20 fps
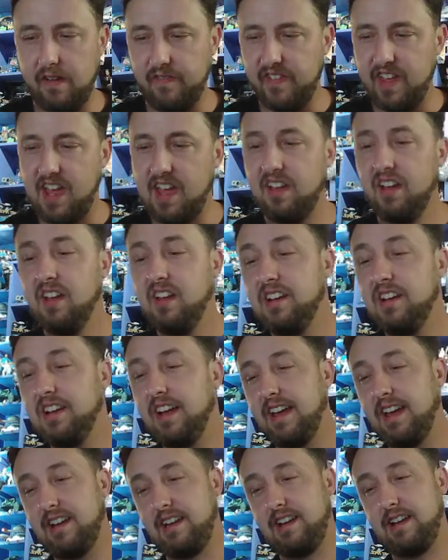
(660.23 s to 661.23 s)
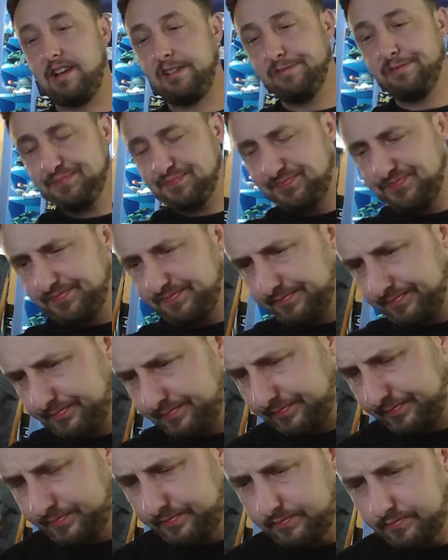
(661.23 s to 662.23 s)
that. And
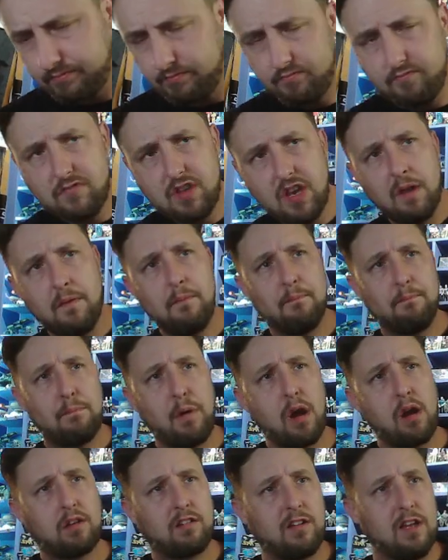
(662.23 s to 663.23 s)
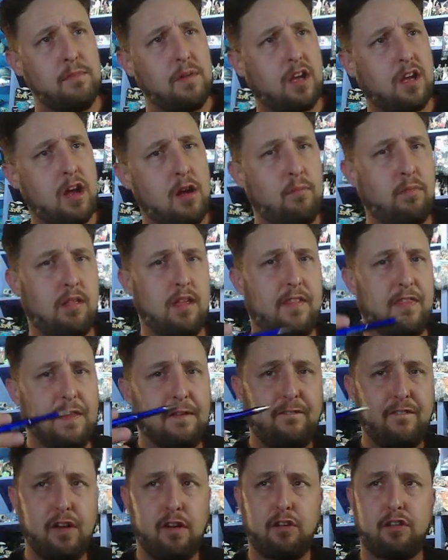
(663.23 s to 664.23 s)
Barkley becomes like the
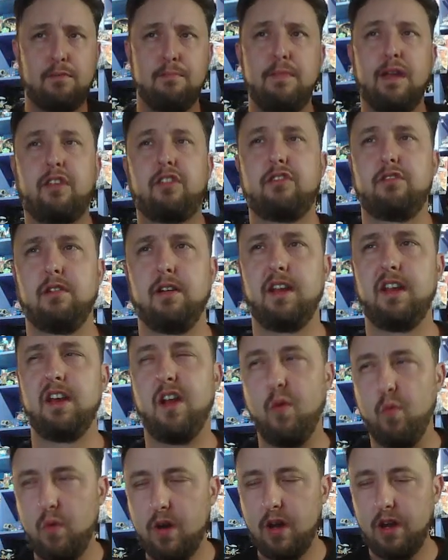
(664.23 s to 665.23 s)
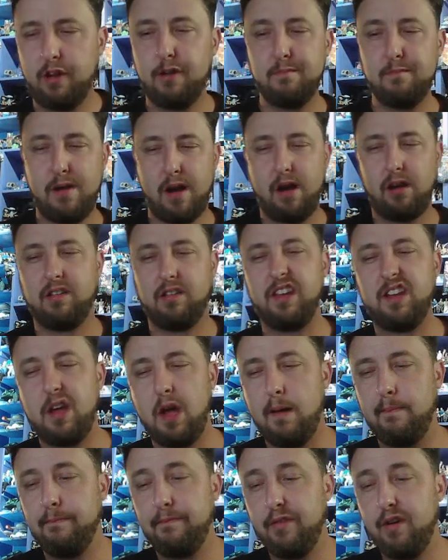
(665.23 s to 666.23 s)
first mystery. Now, where did Barkley
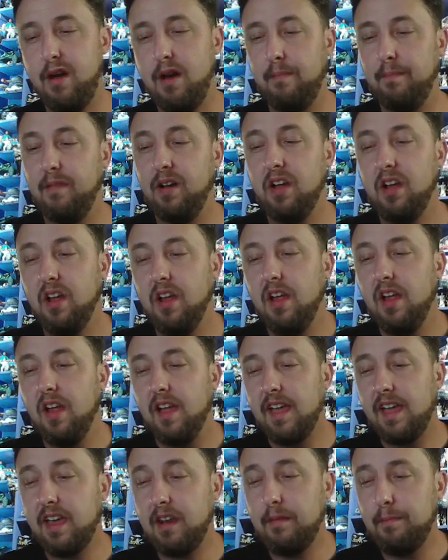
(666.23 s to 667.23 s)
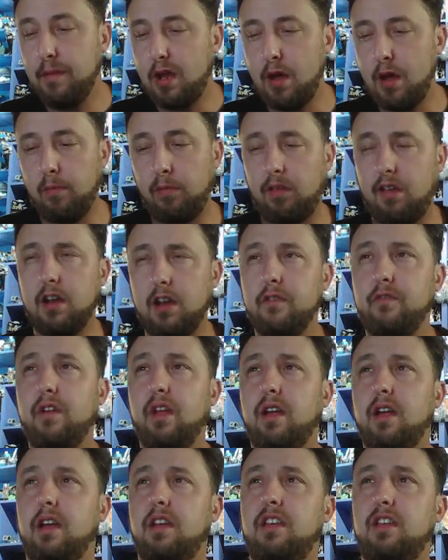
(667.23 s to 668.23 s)
come from? And becomes kind of
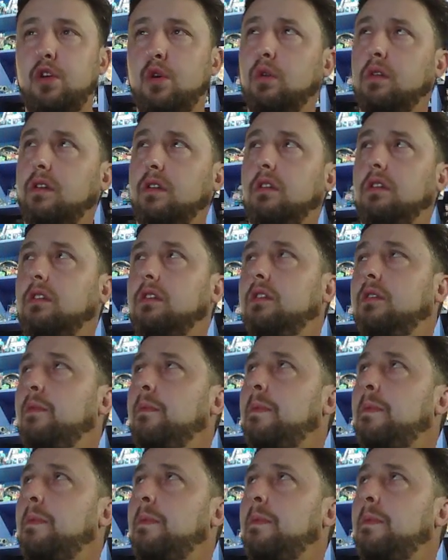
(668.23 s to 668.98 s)
like a cute little,